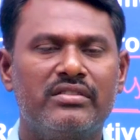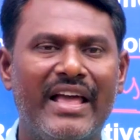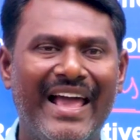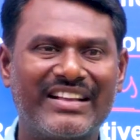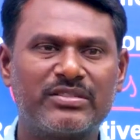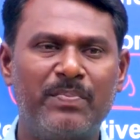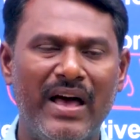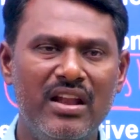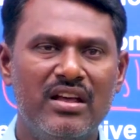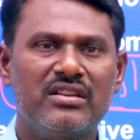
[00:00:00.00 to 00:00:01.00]
they
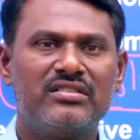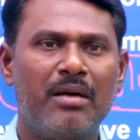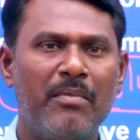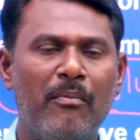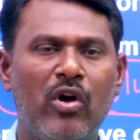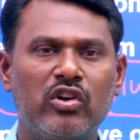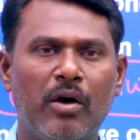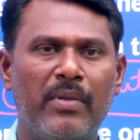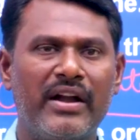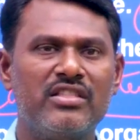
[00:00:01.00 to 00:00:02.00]
expel some amount
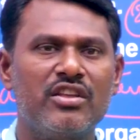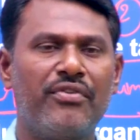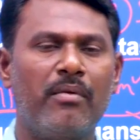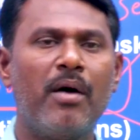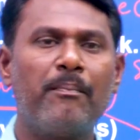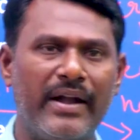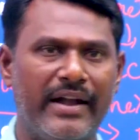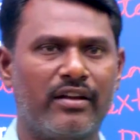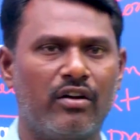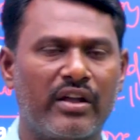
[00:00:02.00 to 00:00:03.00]
of blood in the form of
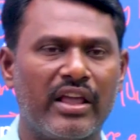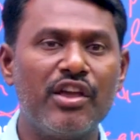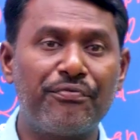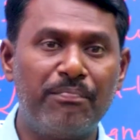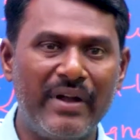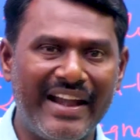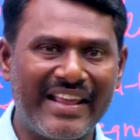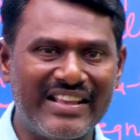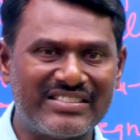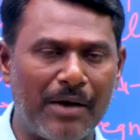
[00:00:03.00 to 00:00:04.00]
bleeding. Okay, if
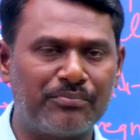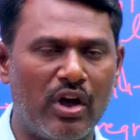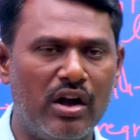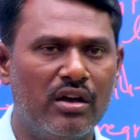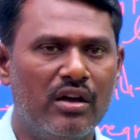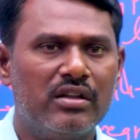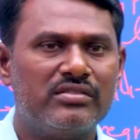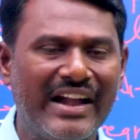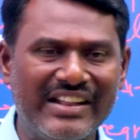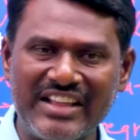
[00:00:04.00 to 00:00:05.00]
bleeding is observed,
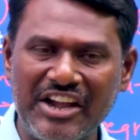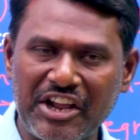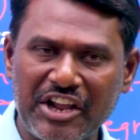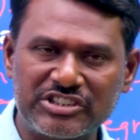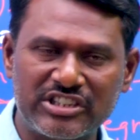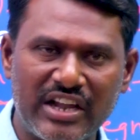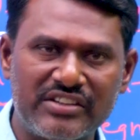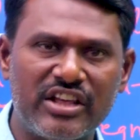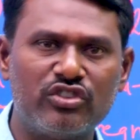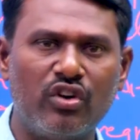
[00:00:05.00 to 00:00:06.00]
that is the indication that
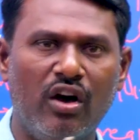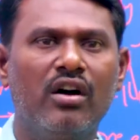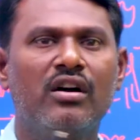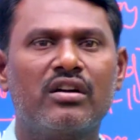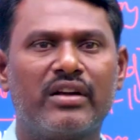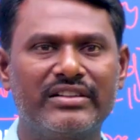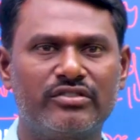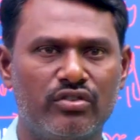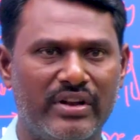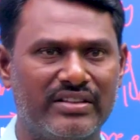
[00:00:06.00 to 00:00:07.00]
there is no
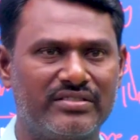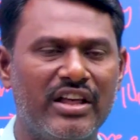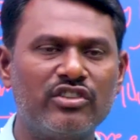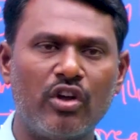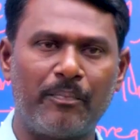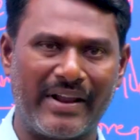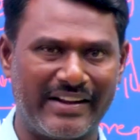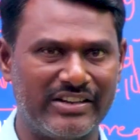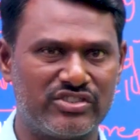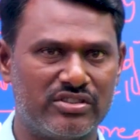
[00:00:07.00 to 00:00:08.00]
conceiveness, there is no
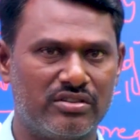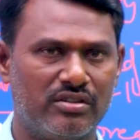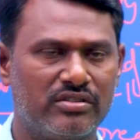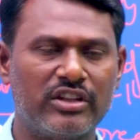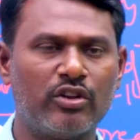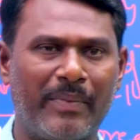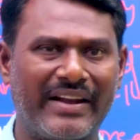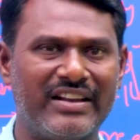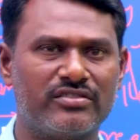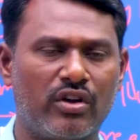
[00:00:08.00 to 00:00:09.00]

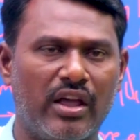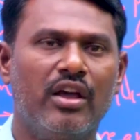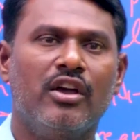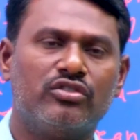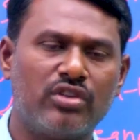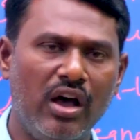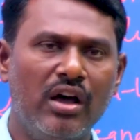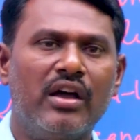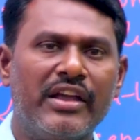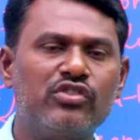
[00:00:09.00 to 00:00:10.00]
pregnancy. Okay,
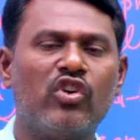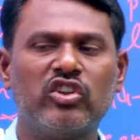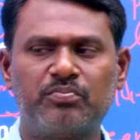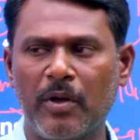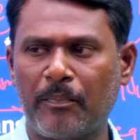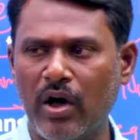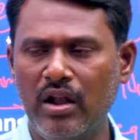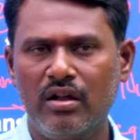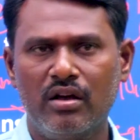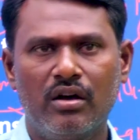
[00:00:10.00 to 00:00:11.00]
so in those people,
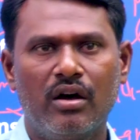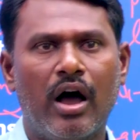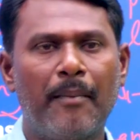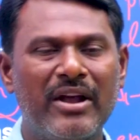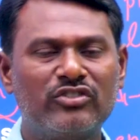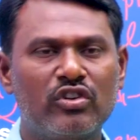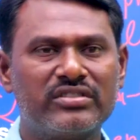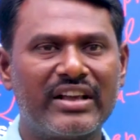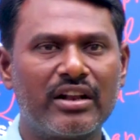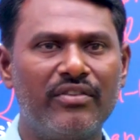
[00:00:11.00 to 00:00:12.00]
a menstrual
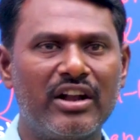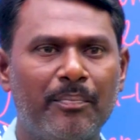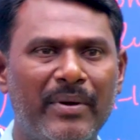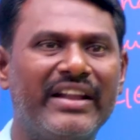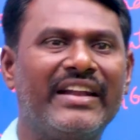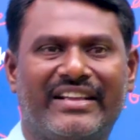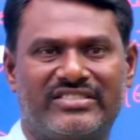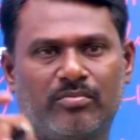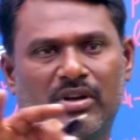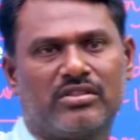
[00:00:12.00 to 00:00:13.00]
cycle will repeat in
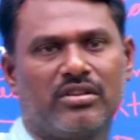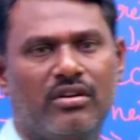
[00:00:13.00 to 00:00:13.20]
next month.